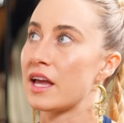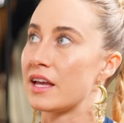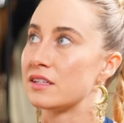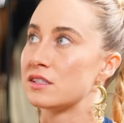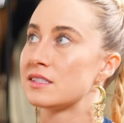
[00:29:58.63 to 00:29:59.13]

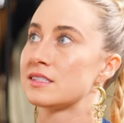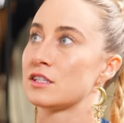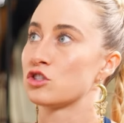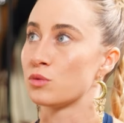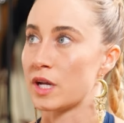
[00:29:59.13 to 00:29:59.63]
in
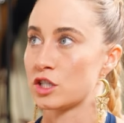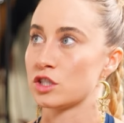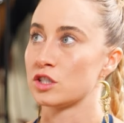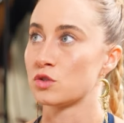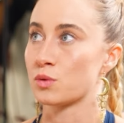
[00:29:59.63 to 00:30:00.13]

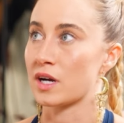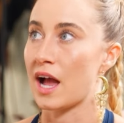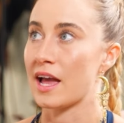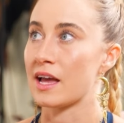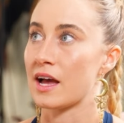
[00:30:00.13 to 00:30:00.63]
situations where
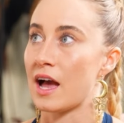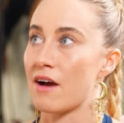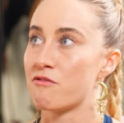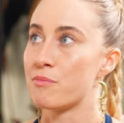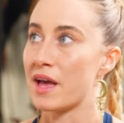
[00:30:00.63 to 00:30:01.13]
I
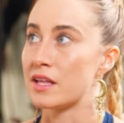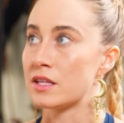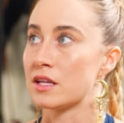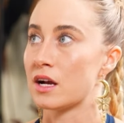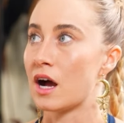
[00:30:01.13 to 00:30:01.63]
have
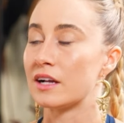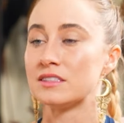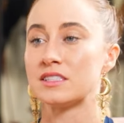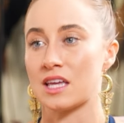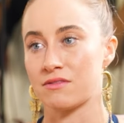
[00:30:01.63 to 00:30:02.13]
been
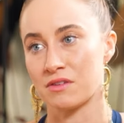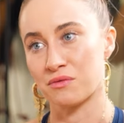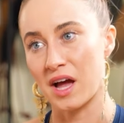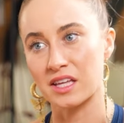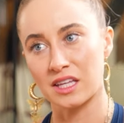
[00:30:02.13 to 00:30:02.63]
unsafe
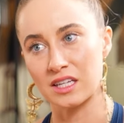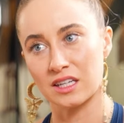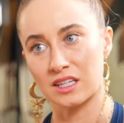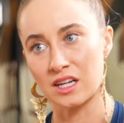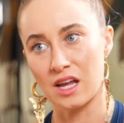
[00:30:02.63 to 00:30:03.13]
and
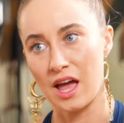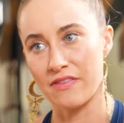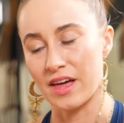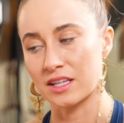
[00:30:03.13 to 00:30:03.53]
violated. And